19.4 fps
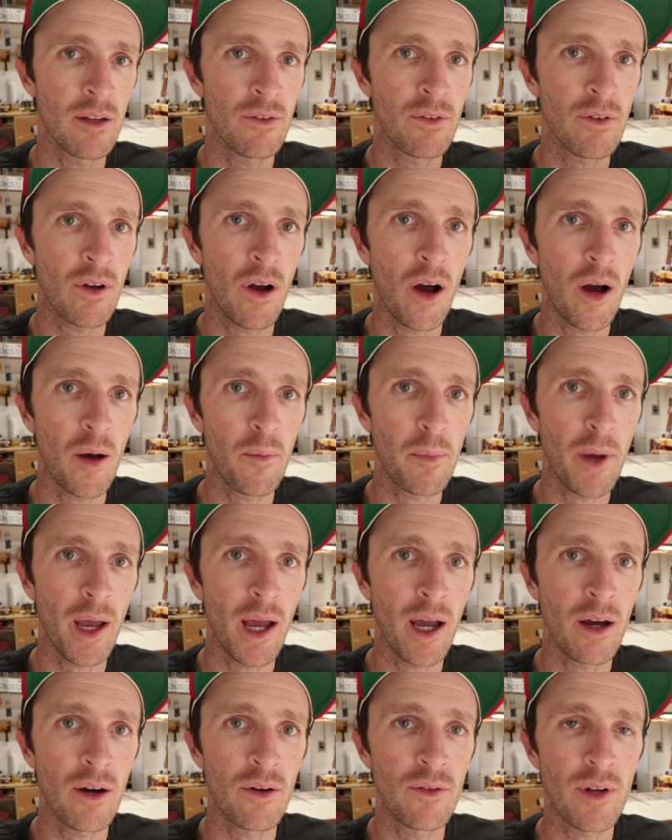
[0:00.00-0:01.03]
of
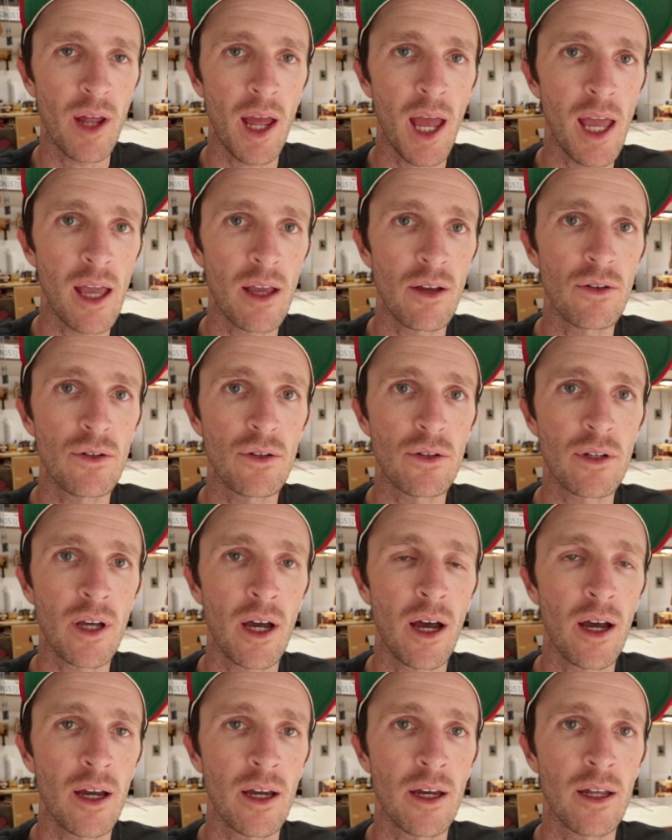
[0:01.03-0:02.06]
compound angle
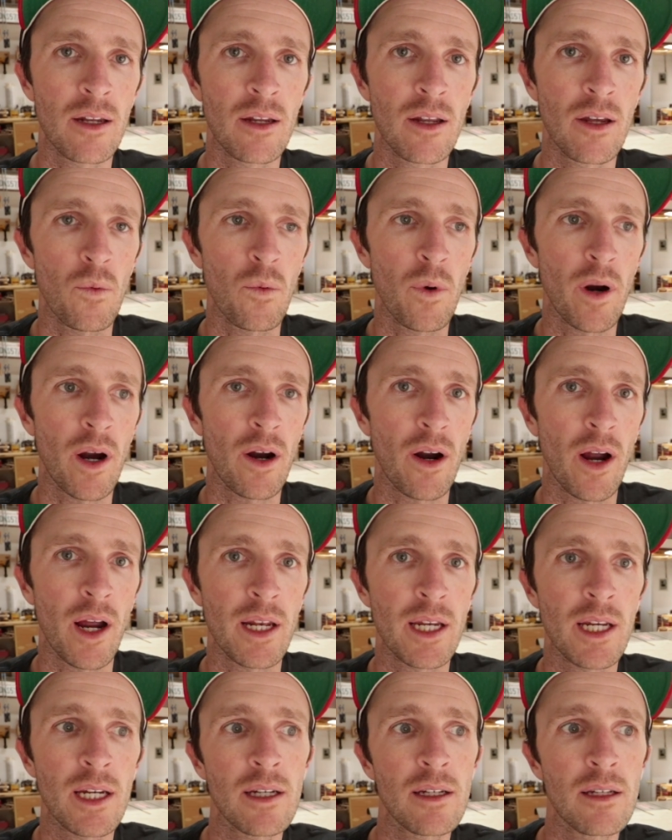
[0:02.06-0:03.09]
cut where I
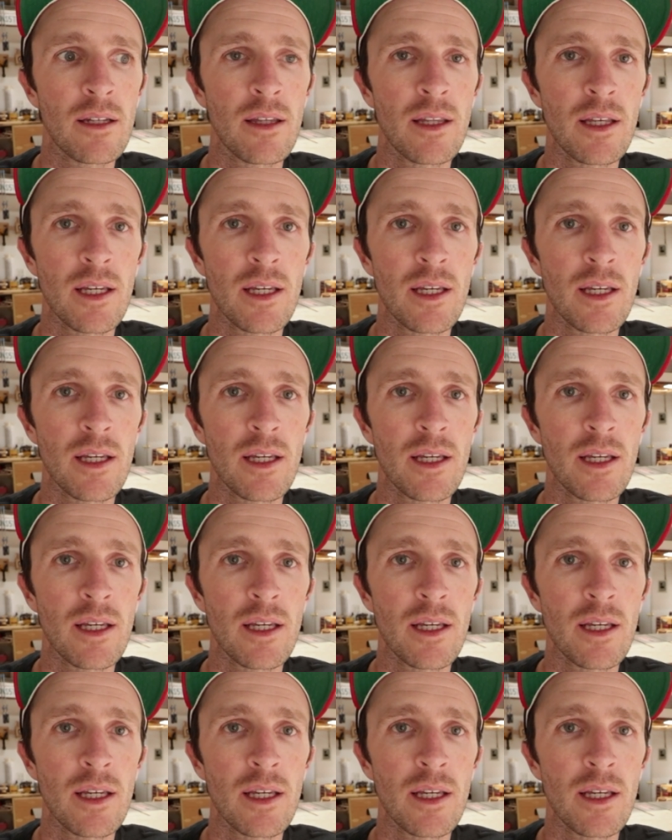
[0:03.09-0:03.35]
needed